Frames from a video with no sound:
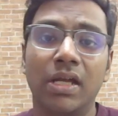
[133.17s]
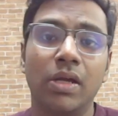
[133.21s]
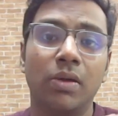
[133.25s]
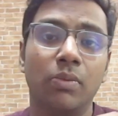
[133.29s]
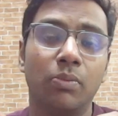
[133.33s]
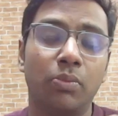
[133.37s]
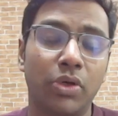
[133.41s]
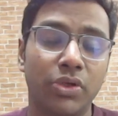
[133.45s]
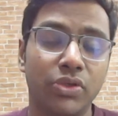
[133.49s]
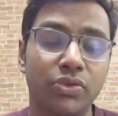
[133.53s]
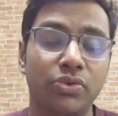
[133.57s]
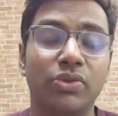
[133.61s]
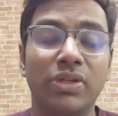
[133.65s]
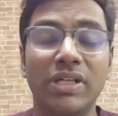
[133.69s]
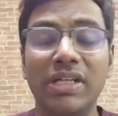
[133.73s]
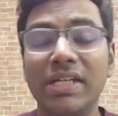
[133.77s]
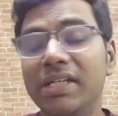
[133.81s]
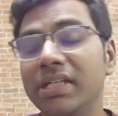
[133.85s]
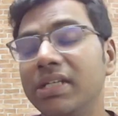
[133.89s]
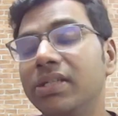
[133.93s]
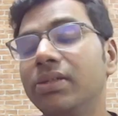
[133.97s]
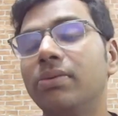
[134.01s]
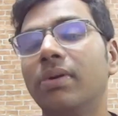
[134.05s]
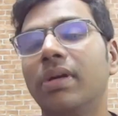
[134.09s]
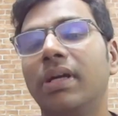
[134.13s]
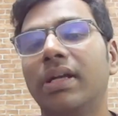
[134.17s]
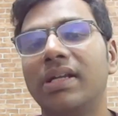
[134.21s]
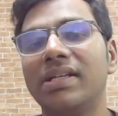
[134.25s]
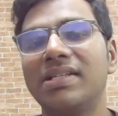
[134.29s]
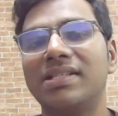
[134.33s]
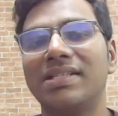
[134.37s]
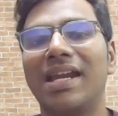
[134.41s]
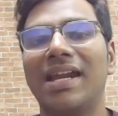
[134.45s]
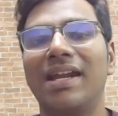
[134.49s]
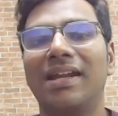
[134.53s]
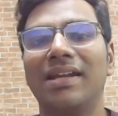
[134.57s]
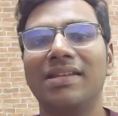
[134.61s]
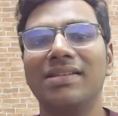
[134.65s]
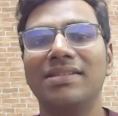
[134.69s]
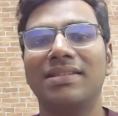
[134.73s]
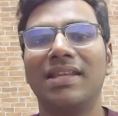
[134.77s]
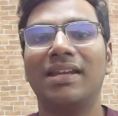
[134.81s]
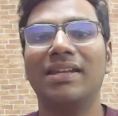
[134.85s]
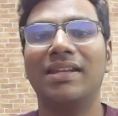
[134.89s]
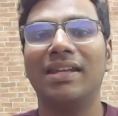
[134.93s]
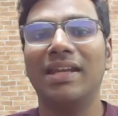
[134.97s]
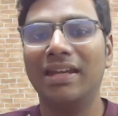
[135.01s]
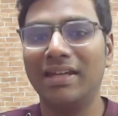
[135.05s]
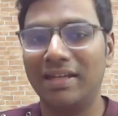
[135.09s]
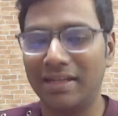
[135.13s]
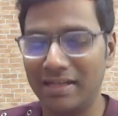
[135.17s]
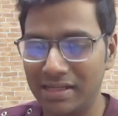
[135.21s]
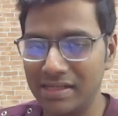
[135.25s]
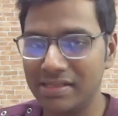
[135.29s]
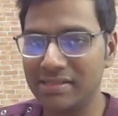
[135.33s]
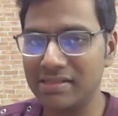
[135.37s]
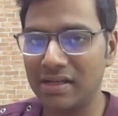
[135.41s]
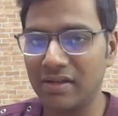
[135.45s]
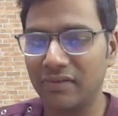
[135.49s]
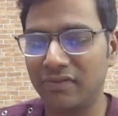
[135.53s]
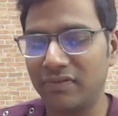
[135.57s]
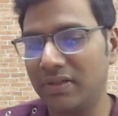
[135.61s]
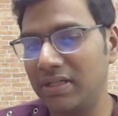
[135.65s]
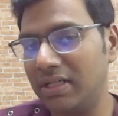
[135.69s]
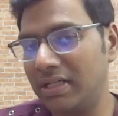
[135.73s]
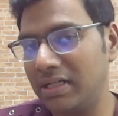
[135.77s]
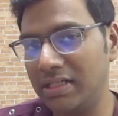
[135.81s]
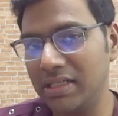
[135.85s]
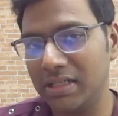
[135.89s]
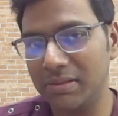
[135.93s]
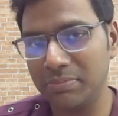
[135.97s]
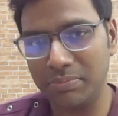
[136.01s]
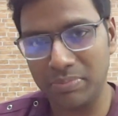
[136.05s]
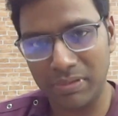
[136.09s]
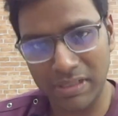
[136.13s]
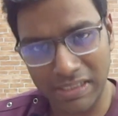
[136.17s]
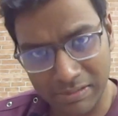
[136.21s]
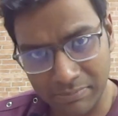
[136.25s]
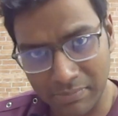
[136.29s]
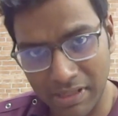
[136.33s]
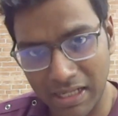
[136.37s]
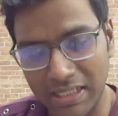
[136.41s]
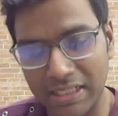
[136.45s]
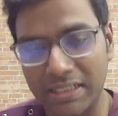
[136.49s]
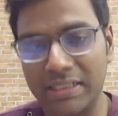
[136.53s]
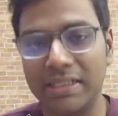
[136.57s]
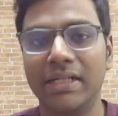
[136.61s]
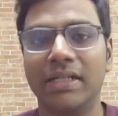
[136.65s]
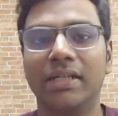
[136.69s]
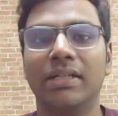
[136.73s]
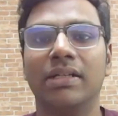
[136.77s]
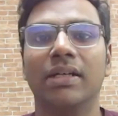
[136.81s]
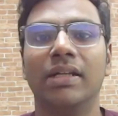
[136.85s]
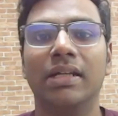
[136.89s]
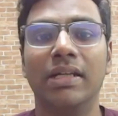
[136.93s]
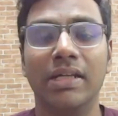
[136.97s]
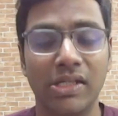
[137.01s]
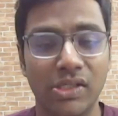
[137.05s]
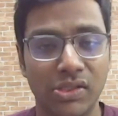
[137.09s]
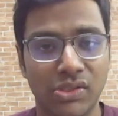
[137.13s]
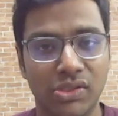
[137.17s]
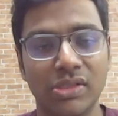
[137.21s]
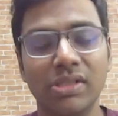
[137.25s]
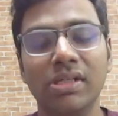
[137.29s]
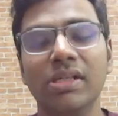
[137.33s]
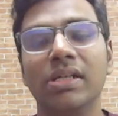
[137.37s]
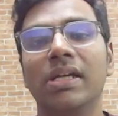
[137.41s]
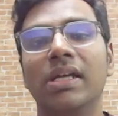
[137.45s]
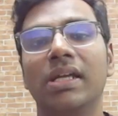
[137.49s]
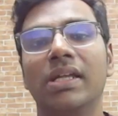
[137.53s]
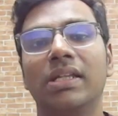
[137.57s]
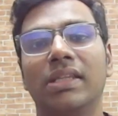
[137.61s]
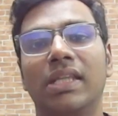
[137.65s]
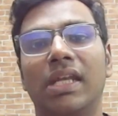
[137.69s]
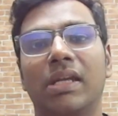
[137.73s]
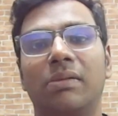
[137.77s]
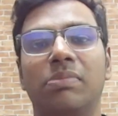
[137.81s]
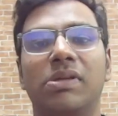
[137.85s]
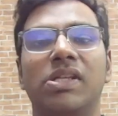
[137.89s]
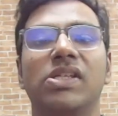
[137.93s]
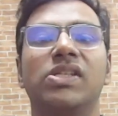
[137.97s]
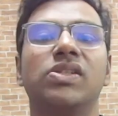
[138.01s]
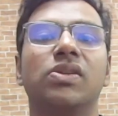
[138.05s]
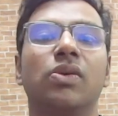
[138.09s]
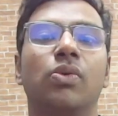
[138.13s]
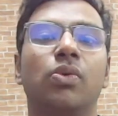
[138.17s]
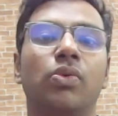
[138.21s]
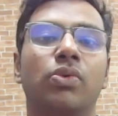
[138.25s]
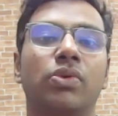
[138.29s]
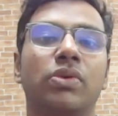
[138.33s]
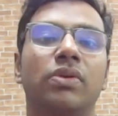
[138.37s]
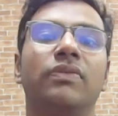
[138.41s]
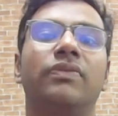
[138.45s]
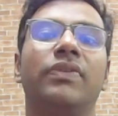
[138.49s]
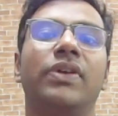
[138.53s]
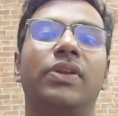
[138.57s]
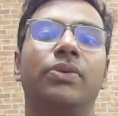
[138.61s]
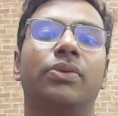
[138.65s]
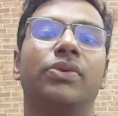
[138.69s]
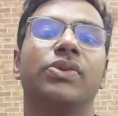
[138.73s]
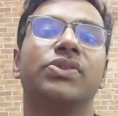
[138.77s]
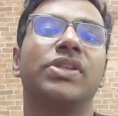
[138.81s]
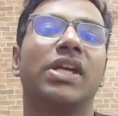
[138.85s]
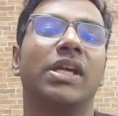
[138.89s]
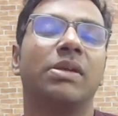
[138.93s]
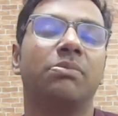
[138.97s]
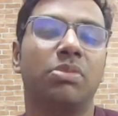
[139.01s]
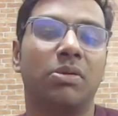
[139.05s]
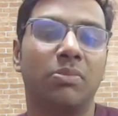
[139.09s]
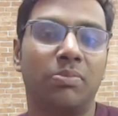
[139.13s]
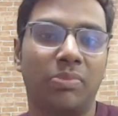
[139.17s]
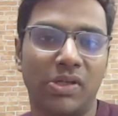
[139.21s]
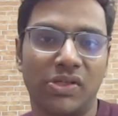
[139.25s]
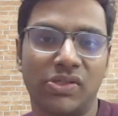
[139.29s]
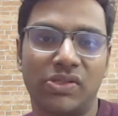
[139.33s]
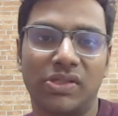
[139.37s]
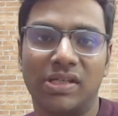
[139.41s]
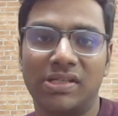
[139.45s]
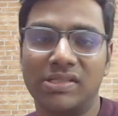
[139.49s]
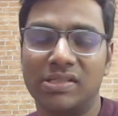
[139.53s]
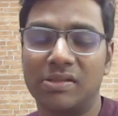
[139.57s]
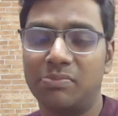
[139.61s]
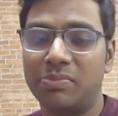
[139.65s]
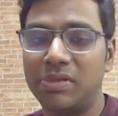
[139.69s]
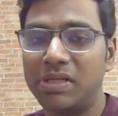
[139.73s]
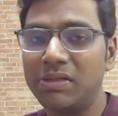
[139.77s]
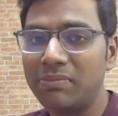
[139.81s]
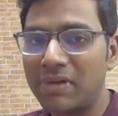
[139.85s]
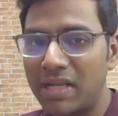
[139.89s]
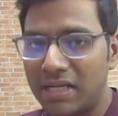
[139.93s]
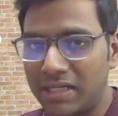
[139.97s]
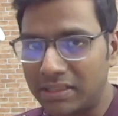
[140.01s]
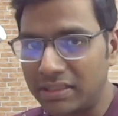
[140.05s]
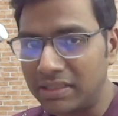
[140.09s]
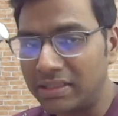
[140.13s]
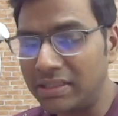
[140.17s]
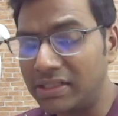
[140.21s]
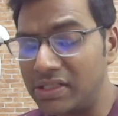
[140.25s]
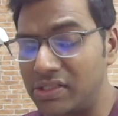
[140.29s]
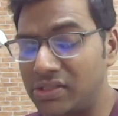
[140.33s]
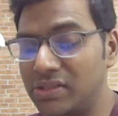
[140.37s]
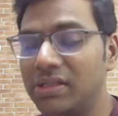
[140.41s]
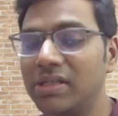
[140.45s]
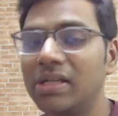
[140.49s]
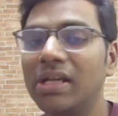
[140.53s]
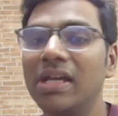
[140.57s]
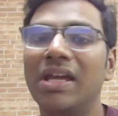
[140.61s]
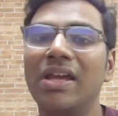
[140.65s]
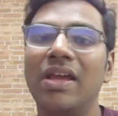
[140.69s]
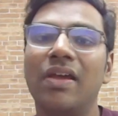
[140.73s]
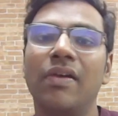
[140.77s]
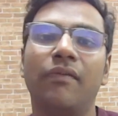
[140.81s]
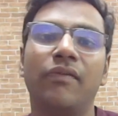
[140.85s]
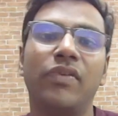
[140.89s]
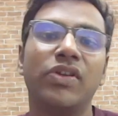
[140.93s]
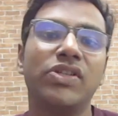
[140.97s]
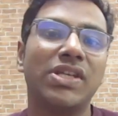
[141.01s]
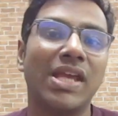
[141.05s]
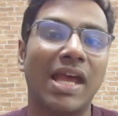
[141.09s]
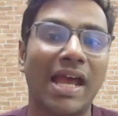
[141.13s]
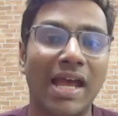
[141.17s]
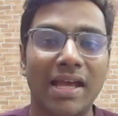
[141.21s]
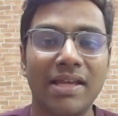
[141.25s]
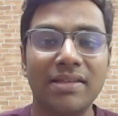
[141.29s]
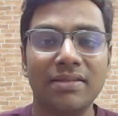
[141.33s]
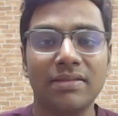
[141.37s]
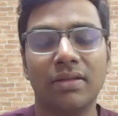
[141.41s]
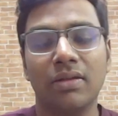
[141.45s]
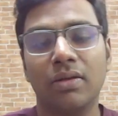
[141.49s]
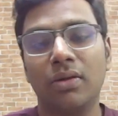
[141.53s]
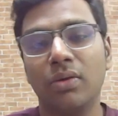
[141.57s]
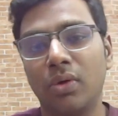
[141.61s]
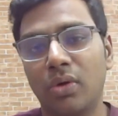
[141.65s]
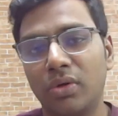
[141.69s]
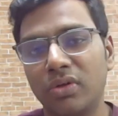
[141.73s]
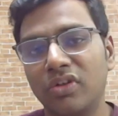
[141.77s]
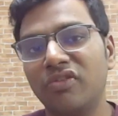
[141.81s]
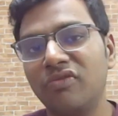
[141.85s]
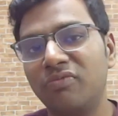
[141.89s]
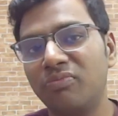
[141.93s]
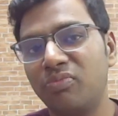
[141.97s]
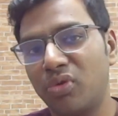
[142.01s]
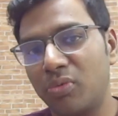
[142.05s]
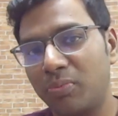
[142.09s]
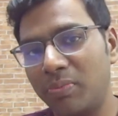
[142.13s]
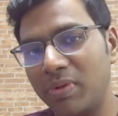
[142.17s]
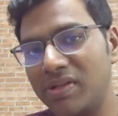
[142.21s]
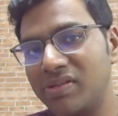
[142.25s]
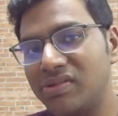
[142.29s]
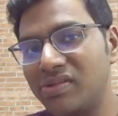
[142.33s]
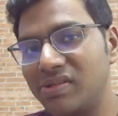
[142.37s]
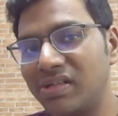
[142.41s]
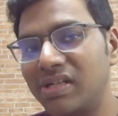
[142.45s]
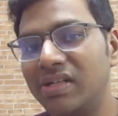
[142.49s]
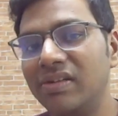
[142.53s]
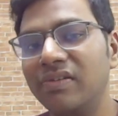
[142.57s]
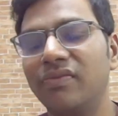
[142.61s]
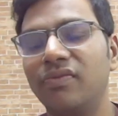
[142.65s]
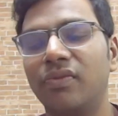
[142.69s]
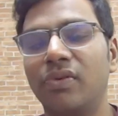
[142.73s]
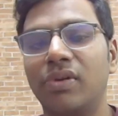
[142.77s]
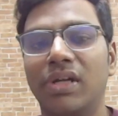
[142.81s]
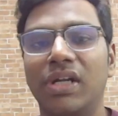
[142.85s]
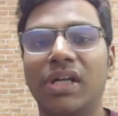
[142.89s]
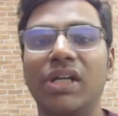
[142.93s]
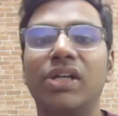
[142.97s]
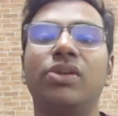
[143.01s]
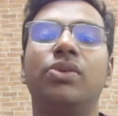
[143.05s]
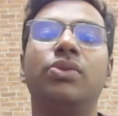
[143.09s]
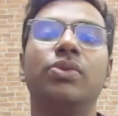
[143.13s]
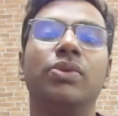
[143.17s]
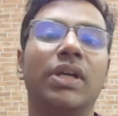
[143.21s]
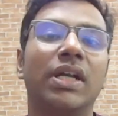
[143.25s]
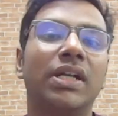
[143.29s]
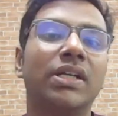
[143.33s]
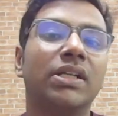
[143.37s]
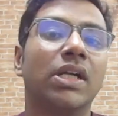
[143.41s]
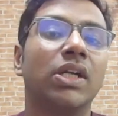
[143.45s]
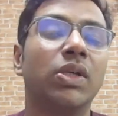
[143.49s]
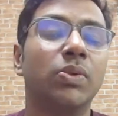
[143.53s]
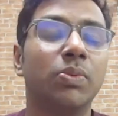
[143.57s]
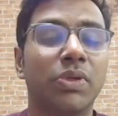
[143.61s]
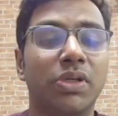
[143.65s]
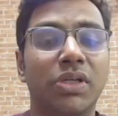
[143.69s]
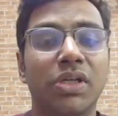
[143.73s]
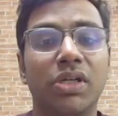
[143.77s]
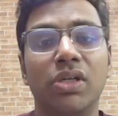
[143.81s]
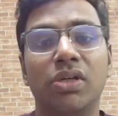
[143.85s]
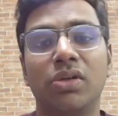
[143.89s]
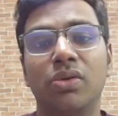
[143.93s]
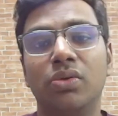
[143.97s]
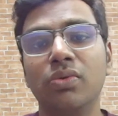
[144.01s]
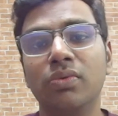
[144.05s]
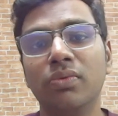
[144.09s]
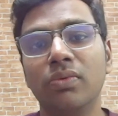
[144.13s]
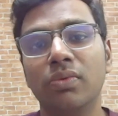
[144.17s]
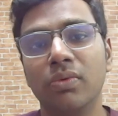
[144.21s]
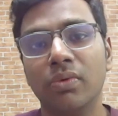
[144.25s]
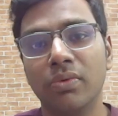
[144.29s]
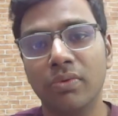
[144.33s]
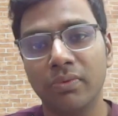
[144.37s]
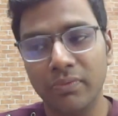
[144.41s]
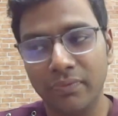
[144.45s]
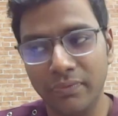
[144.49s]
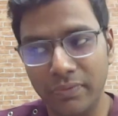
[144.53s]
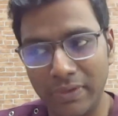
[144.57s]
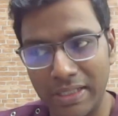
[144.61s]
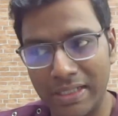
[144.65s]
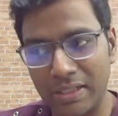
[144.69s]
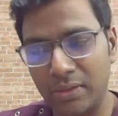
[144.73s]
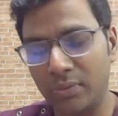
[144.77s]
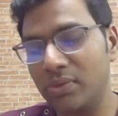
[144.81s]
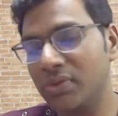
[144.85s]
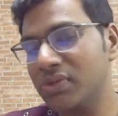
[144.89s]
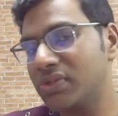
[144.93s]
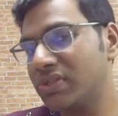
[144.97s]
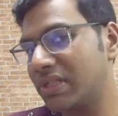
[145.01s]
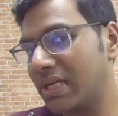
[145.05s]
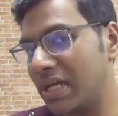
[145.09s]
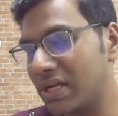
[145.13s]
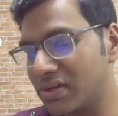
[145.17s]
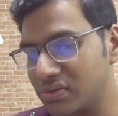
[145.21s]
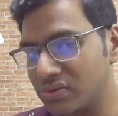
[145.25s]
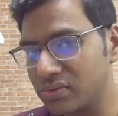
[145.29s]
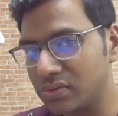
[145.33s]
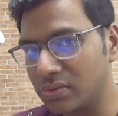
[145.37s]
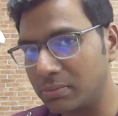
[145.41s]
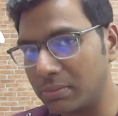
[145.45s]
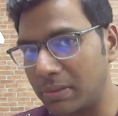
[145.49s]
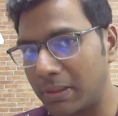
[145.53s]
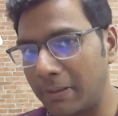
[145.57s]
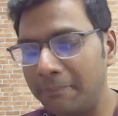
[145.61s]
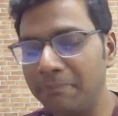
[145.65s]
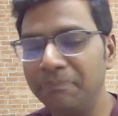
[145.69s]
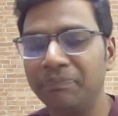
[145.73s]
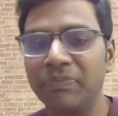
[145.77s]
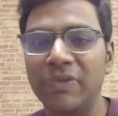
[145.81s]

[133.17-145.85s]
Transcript: what you really need to understand is that it is definitely a pre-malignant lesion that means oral verrucous hyperplasia is a pre-malignant lesion which has a lot of propensity for it to get converted into verrucous carcinoma